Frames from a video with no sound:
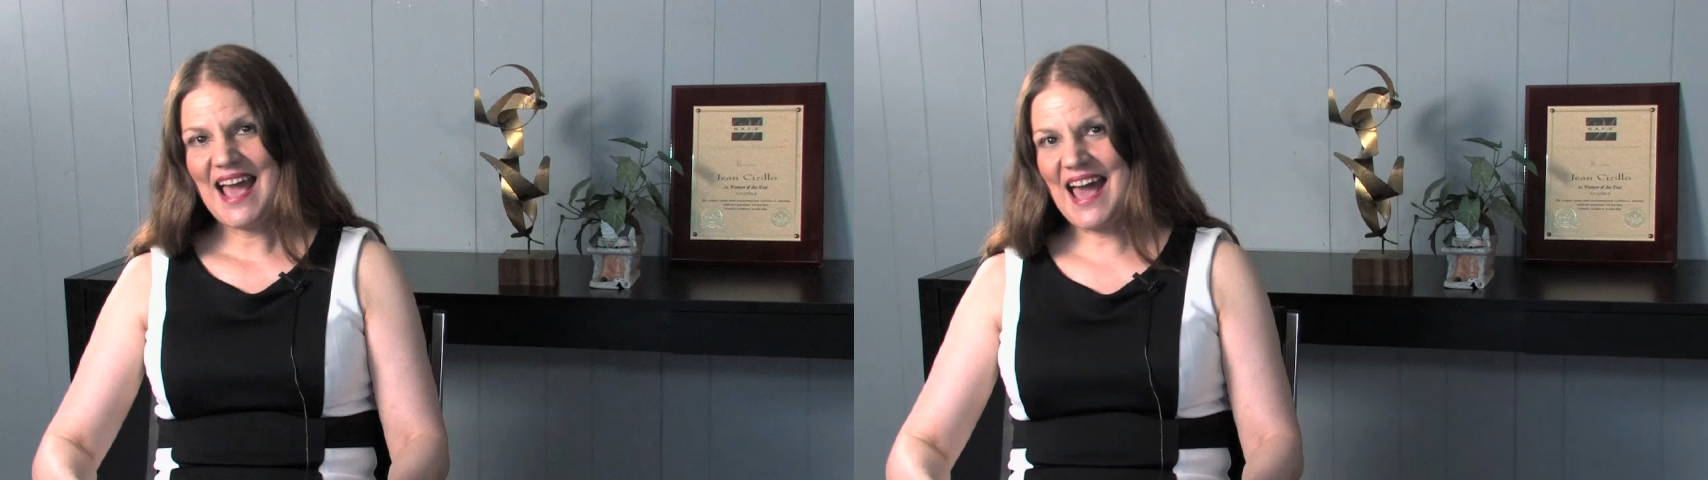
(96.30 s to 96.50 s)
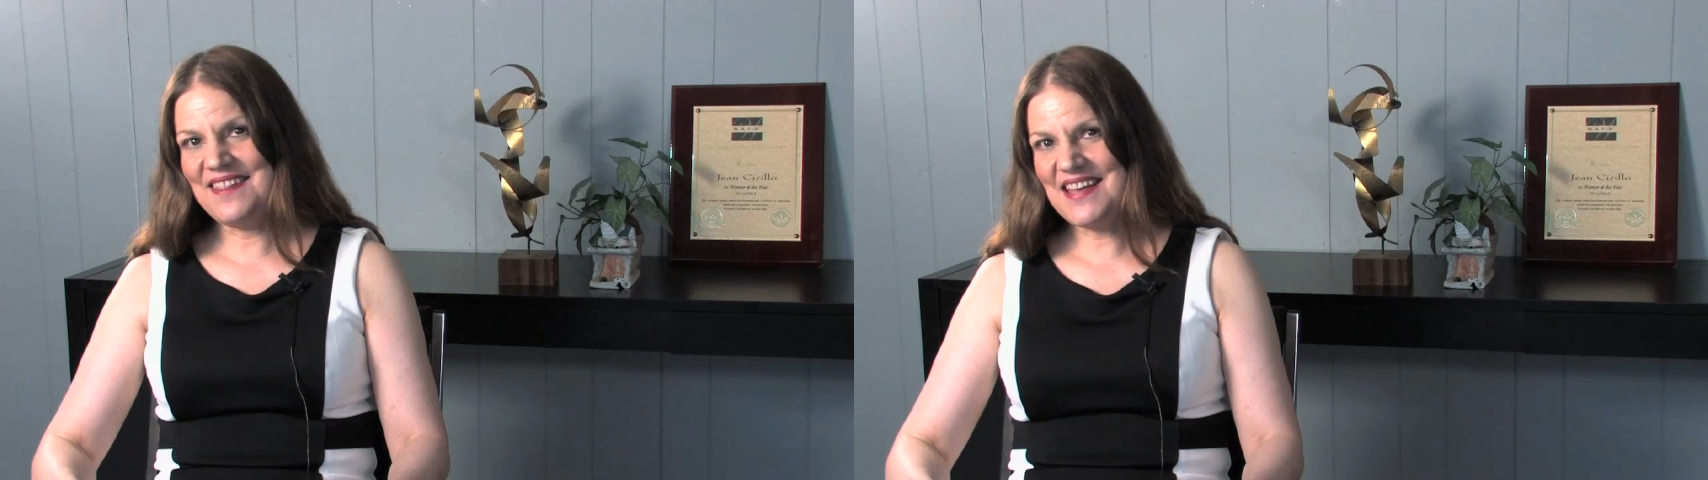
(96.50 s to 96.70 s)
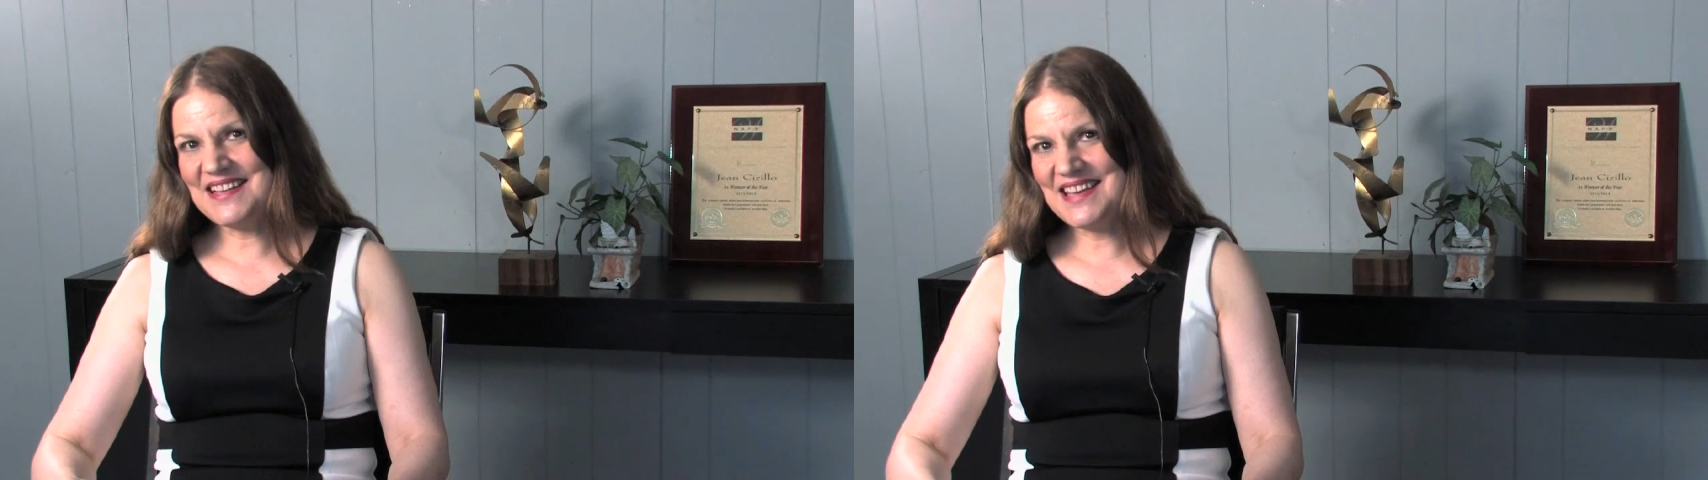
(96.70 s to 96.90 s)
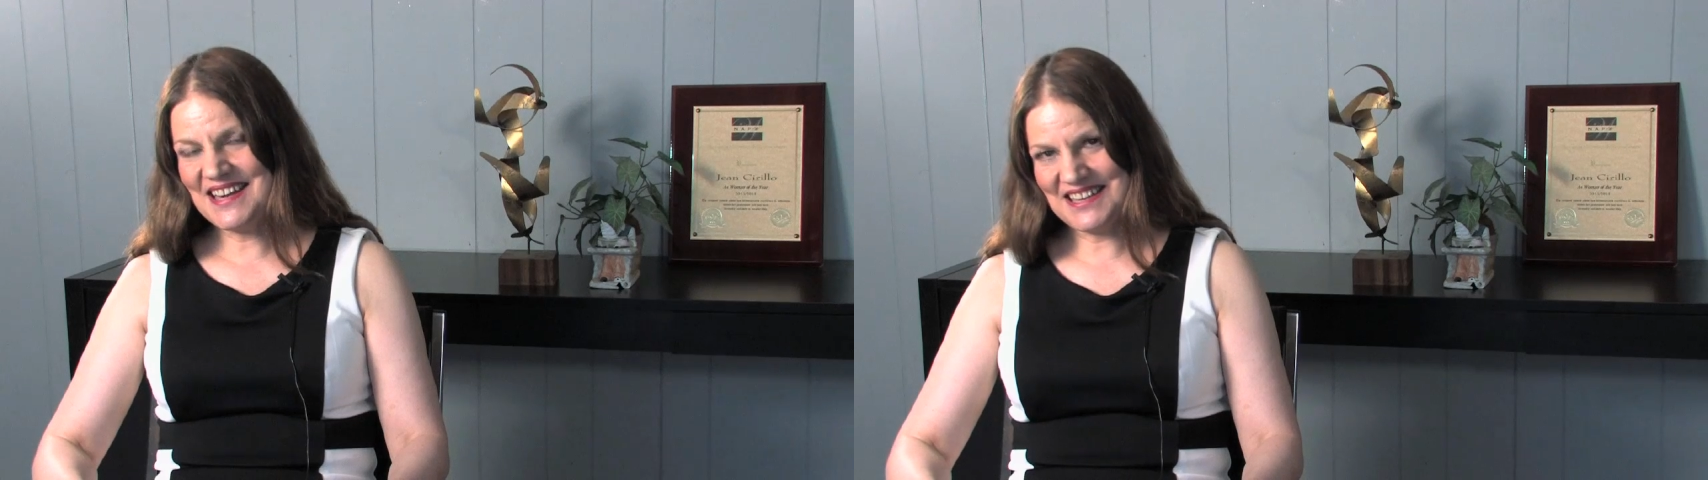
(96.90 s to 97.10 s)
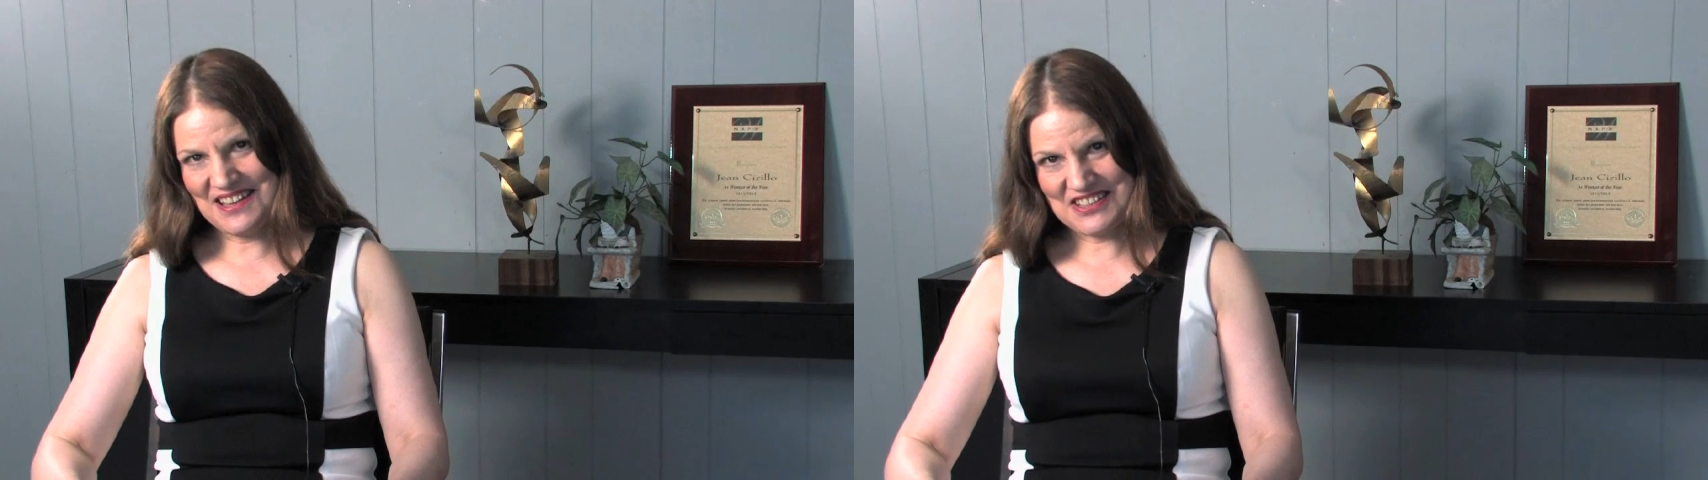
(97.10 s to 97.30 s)
And then
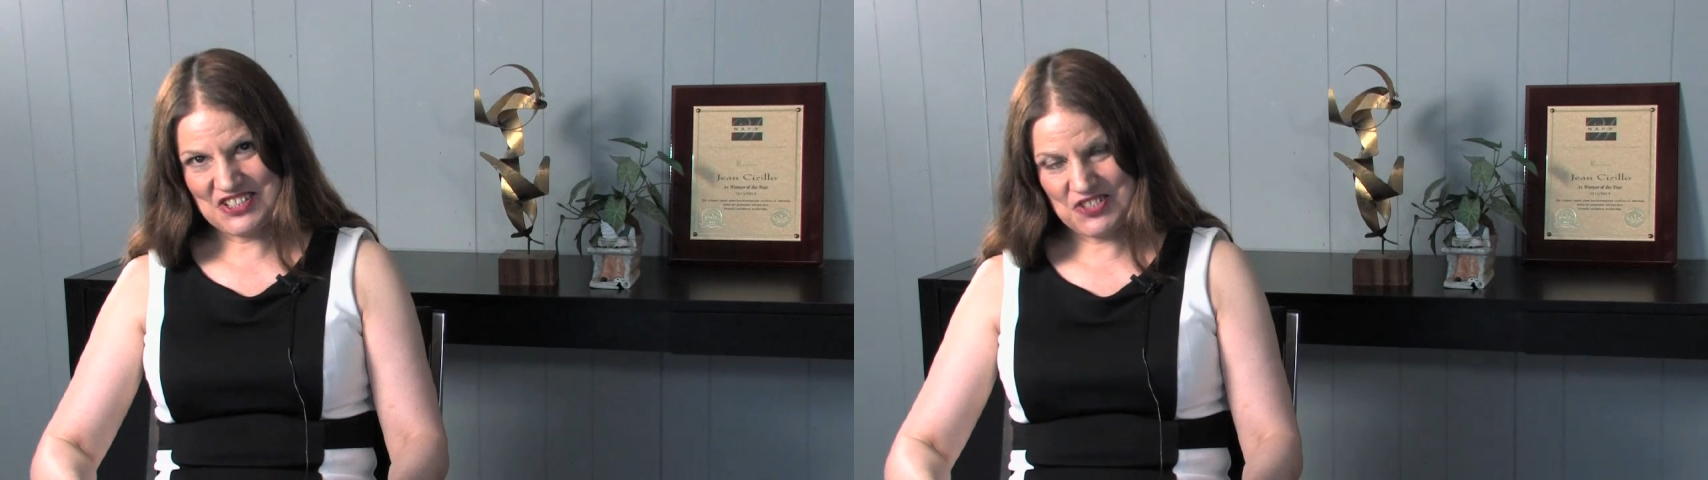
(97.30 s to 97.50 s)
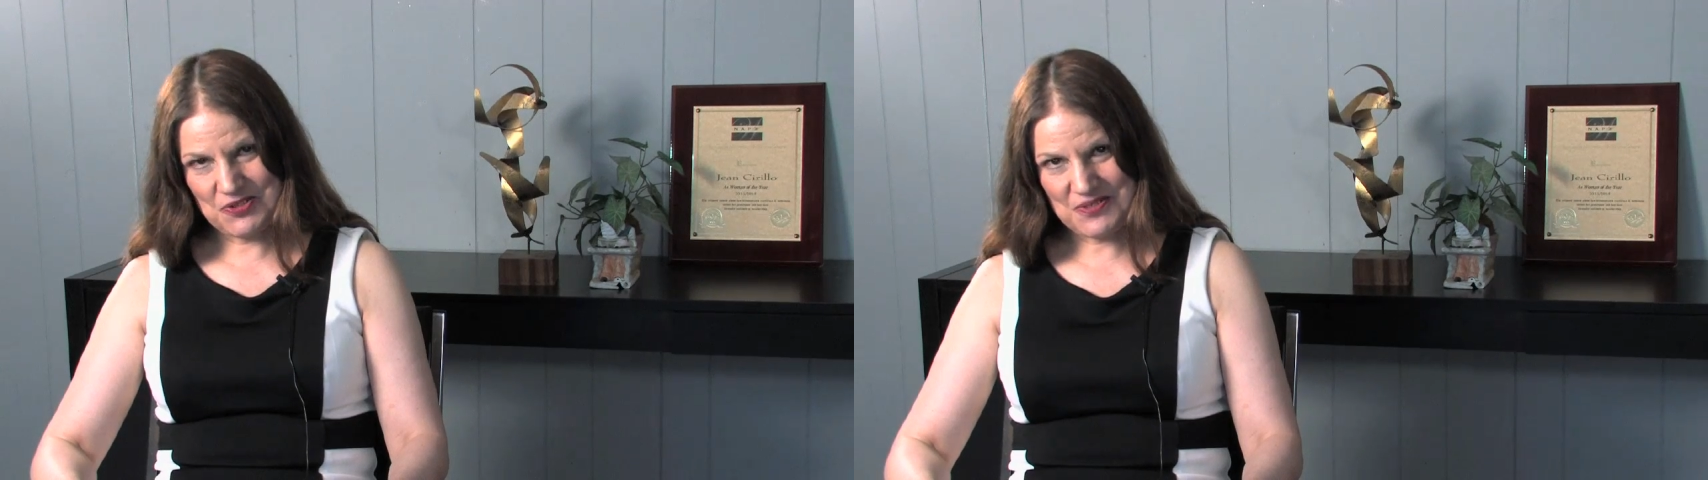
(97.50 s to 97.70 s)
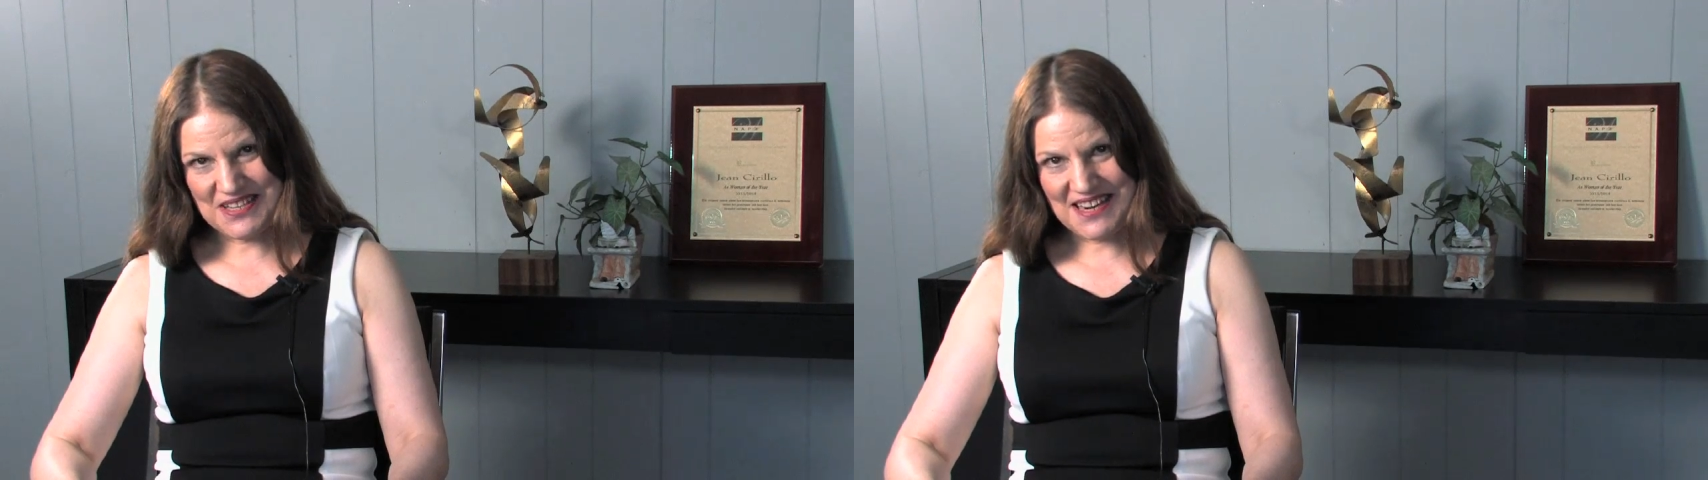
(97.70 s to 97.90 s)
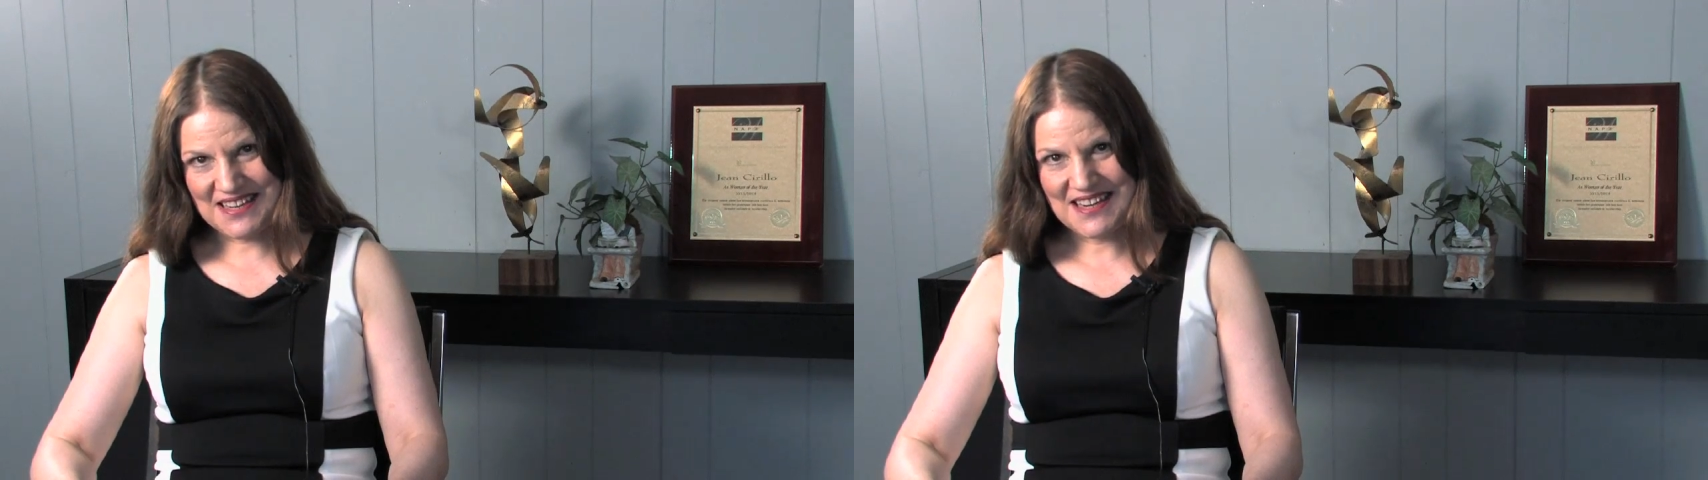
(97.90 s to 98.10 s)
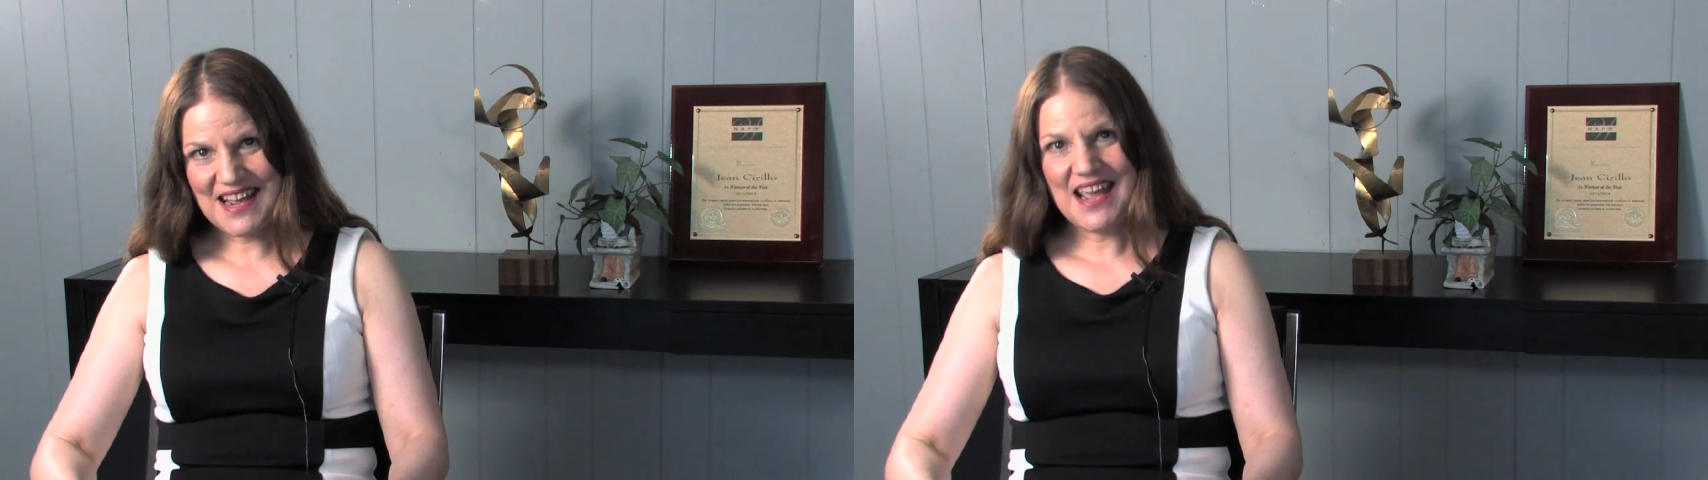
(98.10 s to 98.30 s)
get another student in